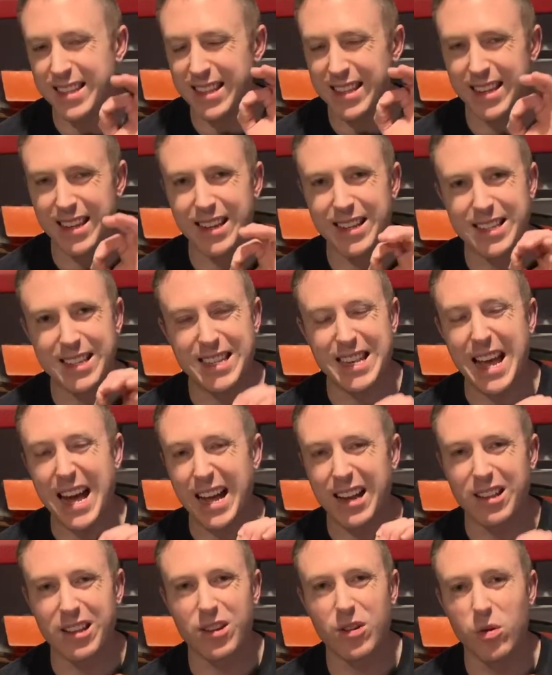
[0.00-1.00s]
it's not
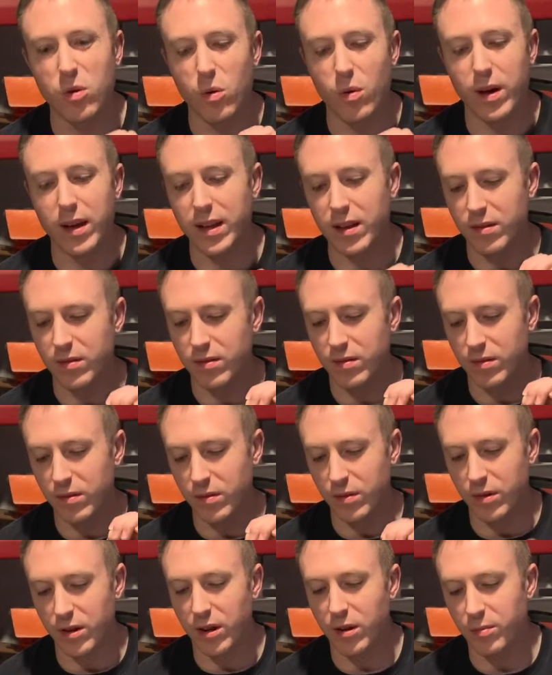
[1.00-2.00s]
quite
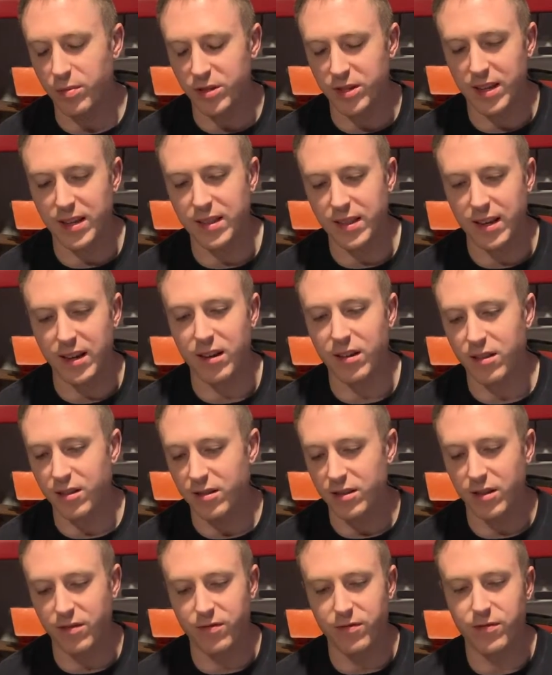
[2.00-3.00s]
100% there. There's
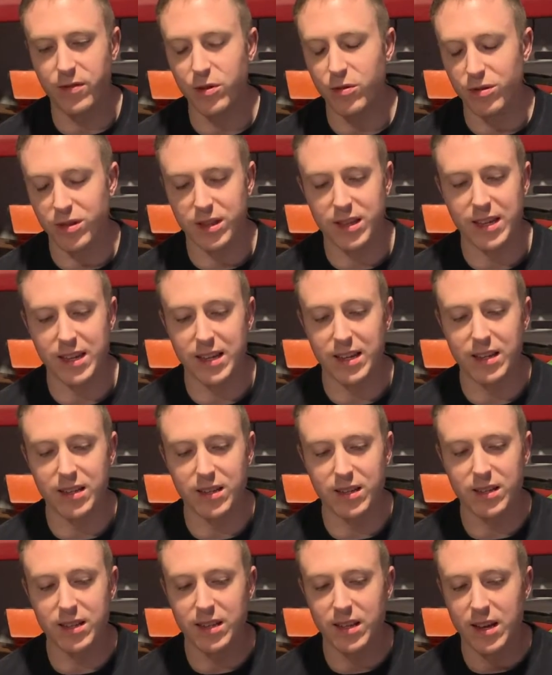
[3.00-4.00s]
a few
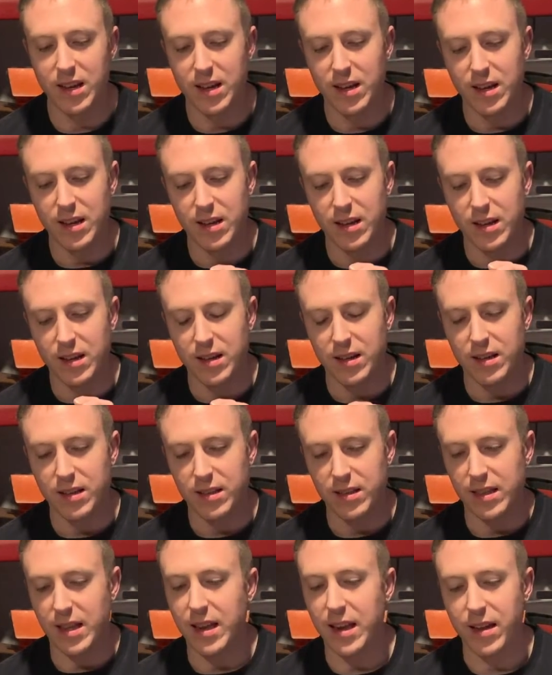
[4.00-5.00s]
things
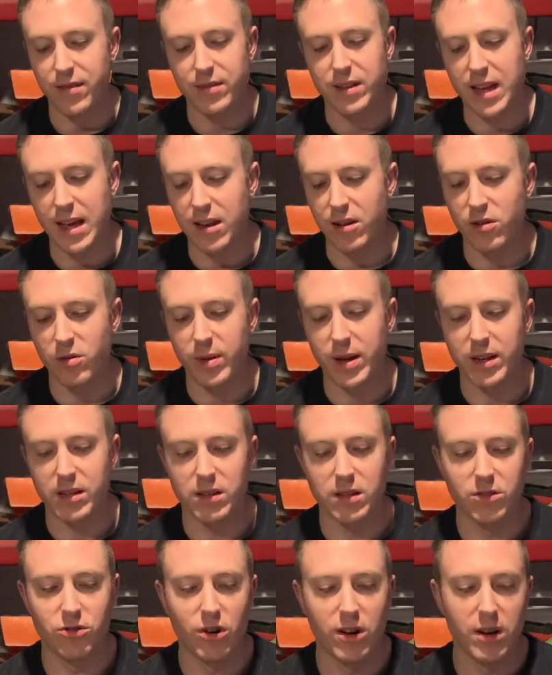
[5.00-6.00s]
that have to kind of go back to
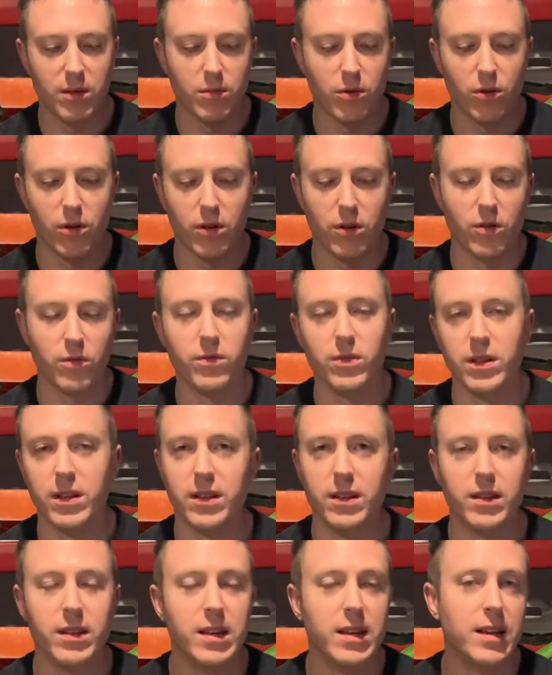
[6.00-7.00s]
the drawing board.
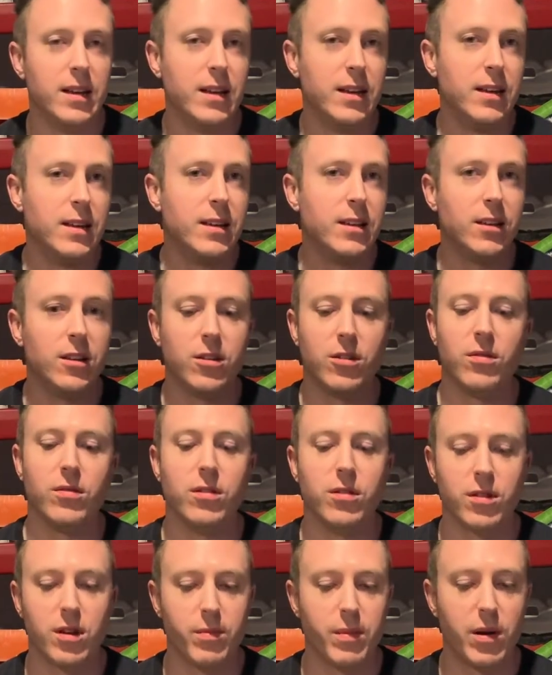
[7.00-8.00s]
Hopefully, they'll
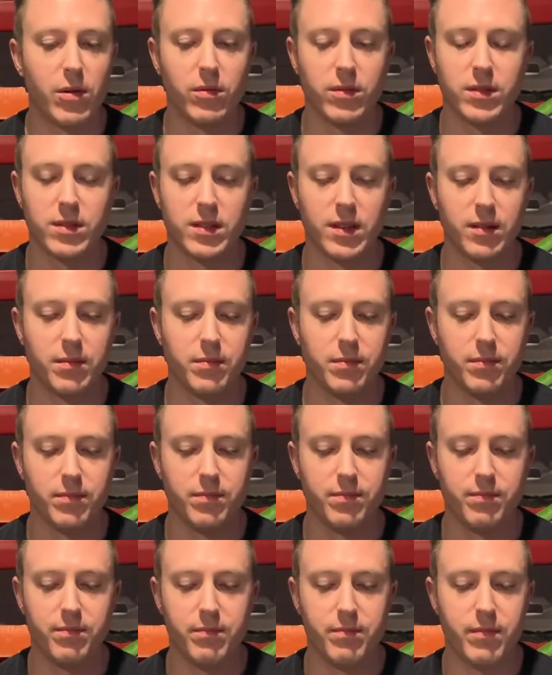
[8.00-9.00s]
come out with some
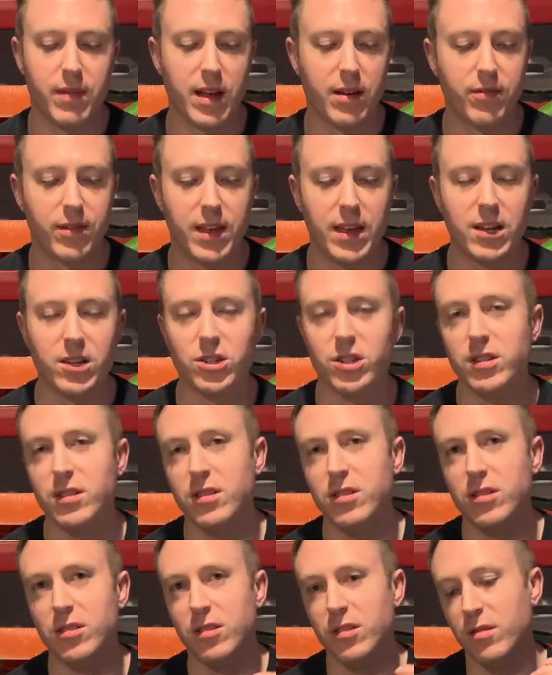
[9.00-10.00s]

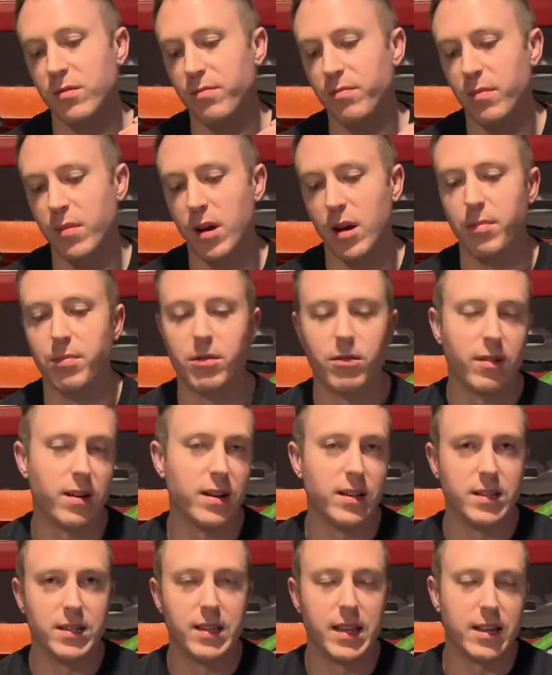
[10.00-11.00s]
modifications or
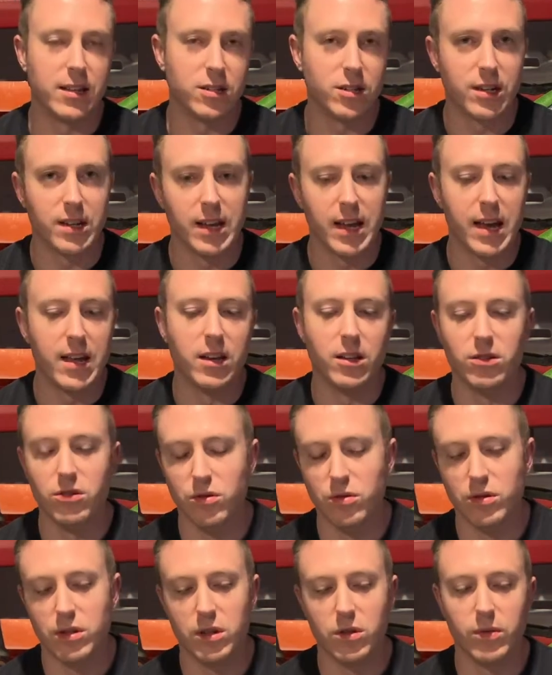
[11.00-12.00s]
upgrades that you can kind of
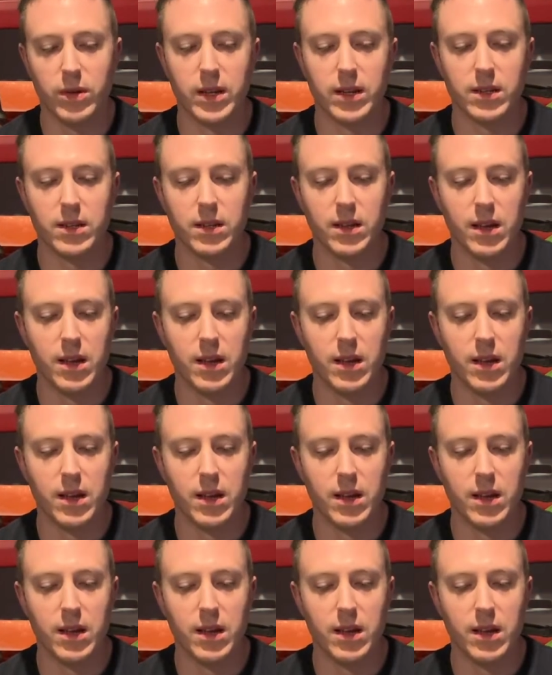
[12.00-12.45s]
do to it,